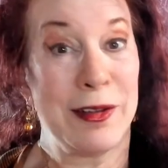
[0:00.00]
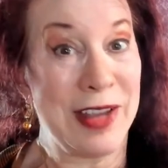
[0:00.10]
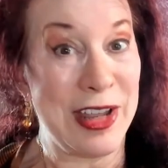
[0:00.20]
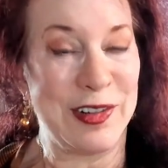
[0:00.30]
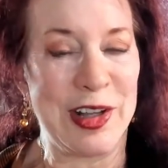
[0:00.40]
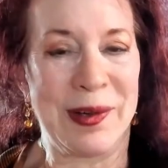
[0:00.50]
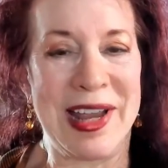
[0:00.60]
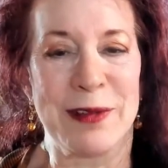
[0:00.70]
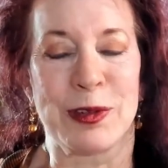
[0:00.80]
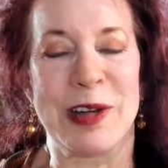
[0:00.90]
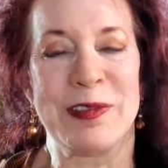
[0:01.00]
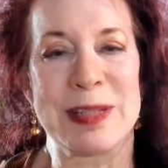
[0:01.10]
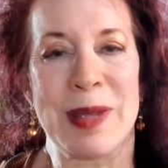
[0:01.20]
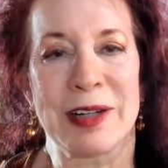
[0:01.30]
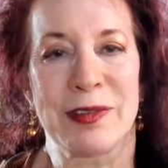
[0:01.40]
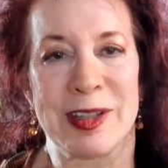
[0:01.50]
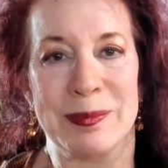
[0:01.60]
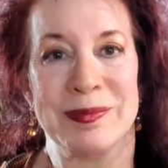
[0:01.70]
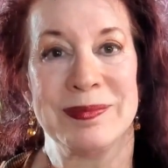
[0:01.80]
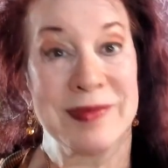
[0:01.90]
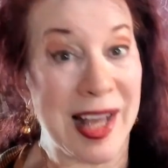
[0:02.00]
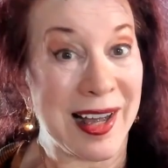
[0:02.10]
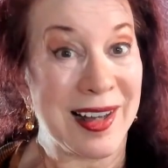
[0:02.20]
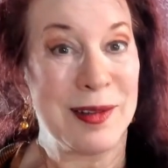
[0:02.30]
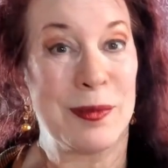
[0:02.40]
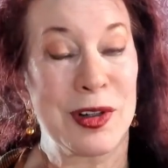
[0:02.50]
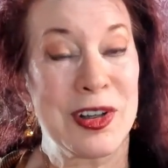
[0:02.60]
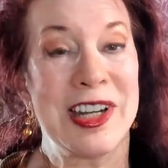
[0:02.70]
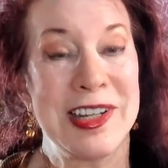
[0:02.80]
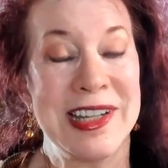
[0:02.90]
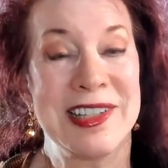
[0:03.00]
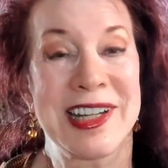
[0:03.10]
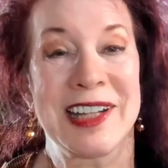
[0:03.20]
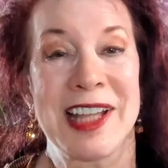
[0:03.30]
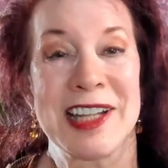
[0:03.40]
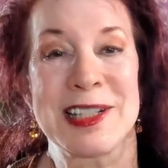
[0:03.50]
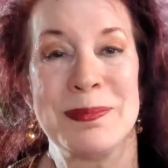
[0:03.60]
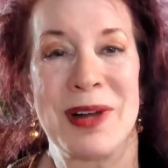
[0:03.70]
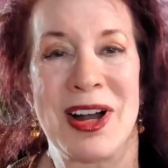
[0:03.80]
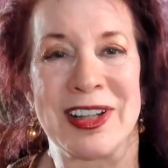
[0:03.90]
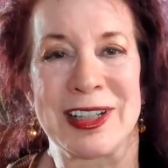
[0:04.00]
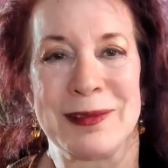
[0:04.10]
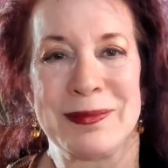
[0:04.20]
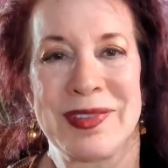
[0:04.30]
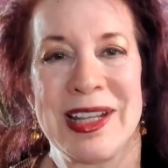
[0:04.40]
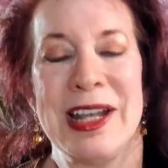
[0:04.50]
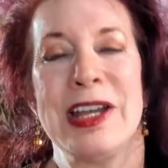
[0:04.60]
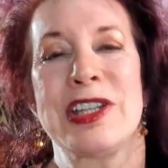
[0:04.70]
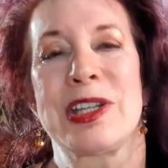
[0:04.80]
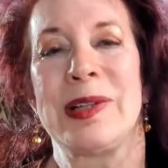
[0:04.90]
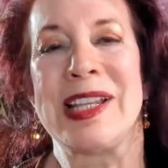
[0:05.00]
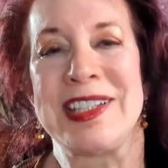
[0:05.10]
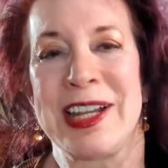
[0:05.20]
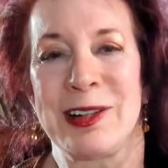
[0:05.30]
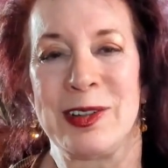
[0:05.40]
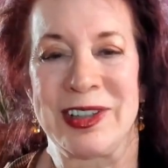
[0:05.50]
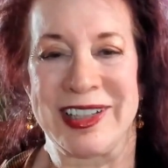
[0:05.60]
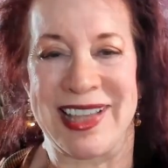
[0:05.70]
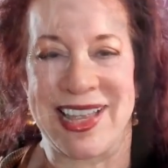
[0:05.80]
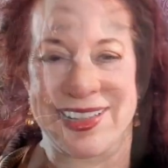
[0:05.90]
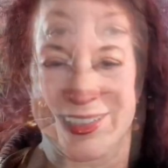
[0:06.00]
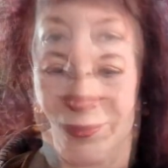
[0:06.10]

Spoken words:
even though I have great respect for them, we're going to need to get that symbolic. So let's take a look at that.